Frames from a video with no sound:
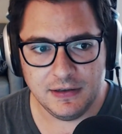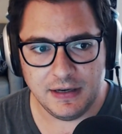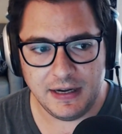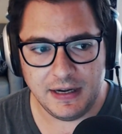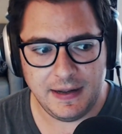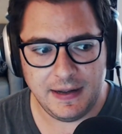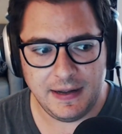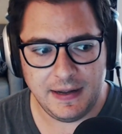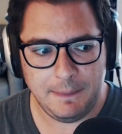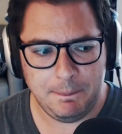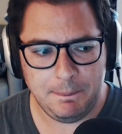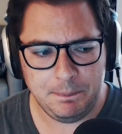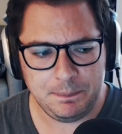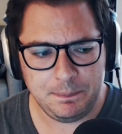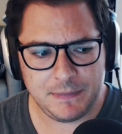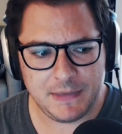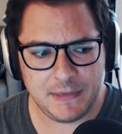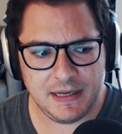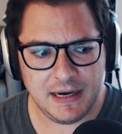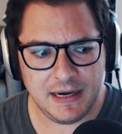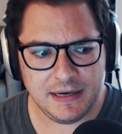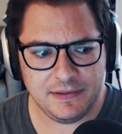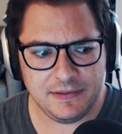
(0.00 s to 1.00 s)
Um,
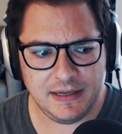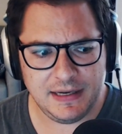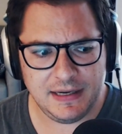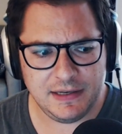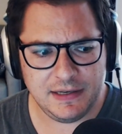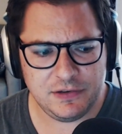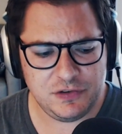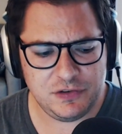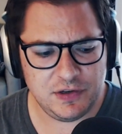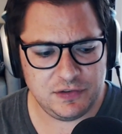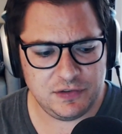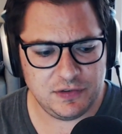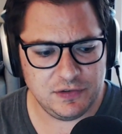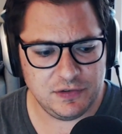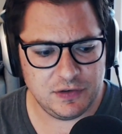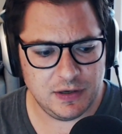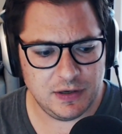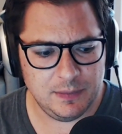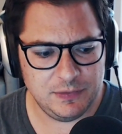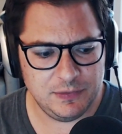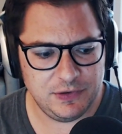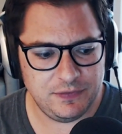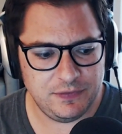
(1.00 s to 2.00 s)
and I think just in
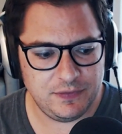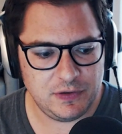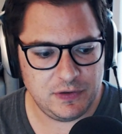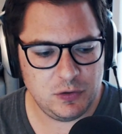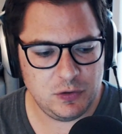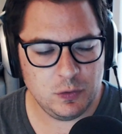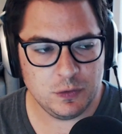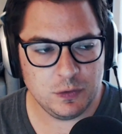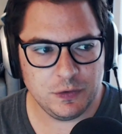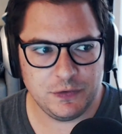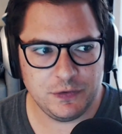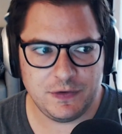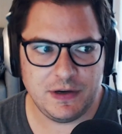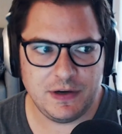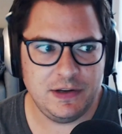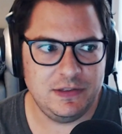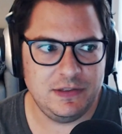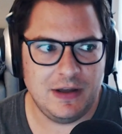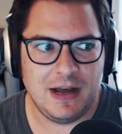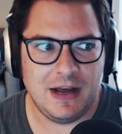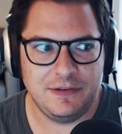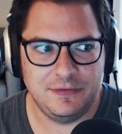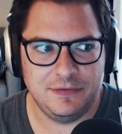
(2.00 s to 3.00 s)
terms of Google is
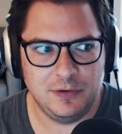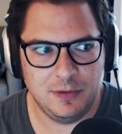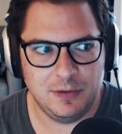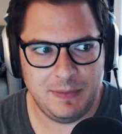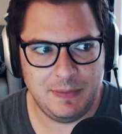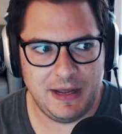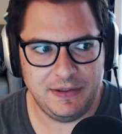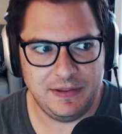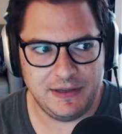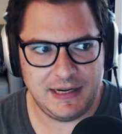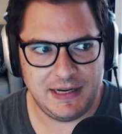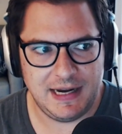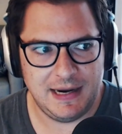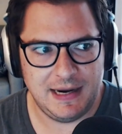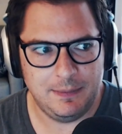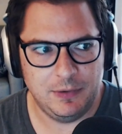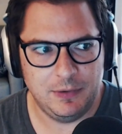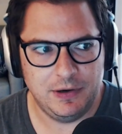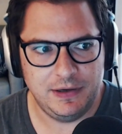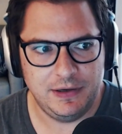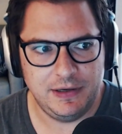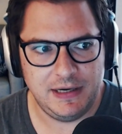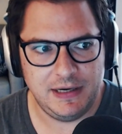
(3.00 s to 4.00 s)
very thoughtful about the
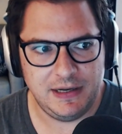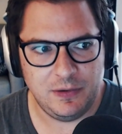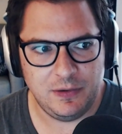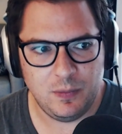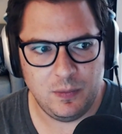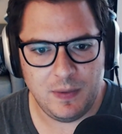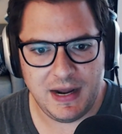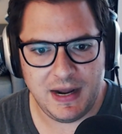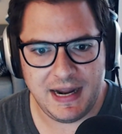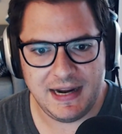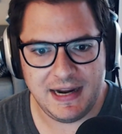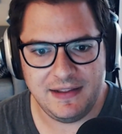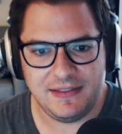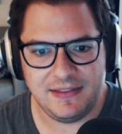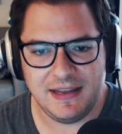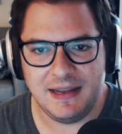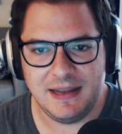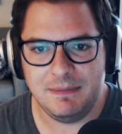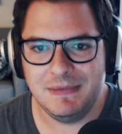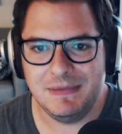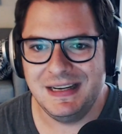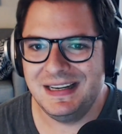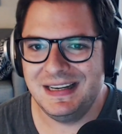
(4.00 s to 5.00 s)
camera in a way
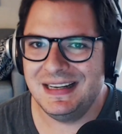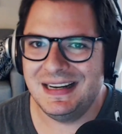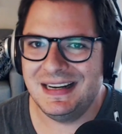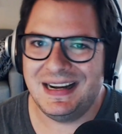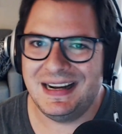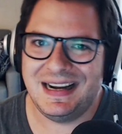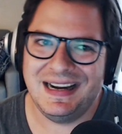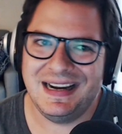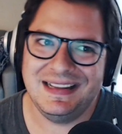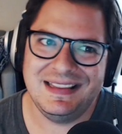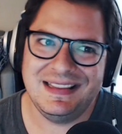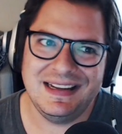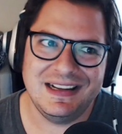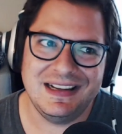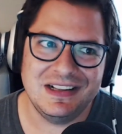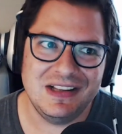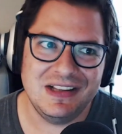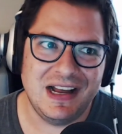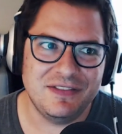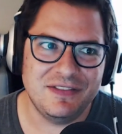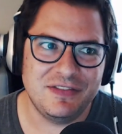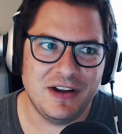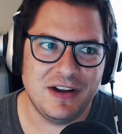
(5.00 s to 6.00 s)
that I think
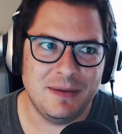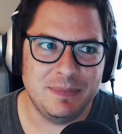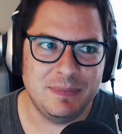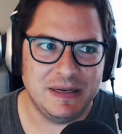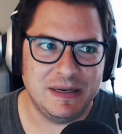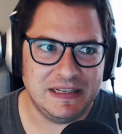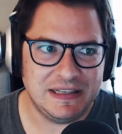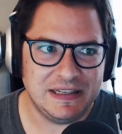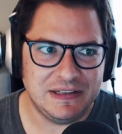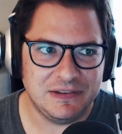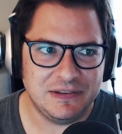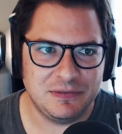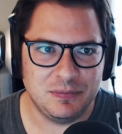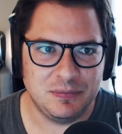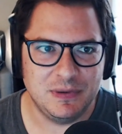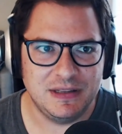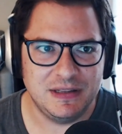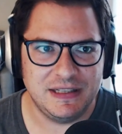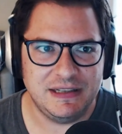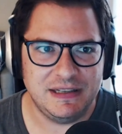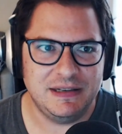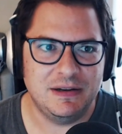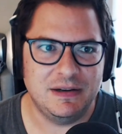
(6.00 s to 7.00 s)
a lot of companies
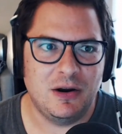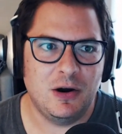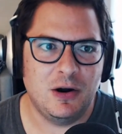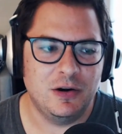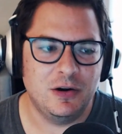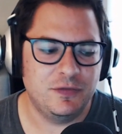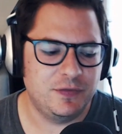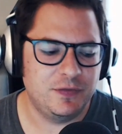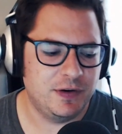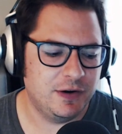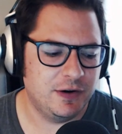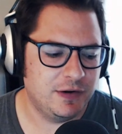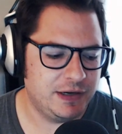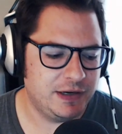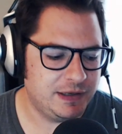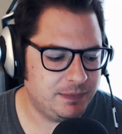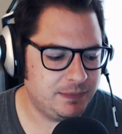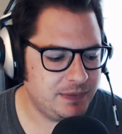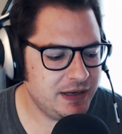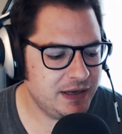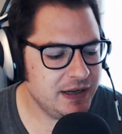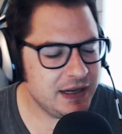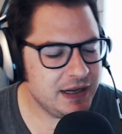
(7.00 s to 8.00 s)
really aren't
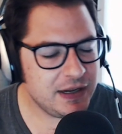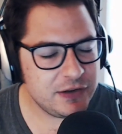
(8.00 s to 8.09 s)
very.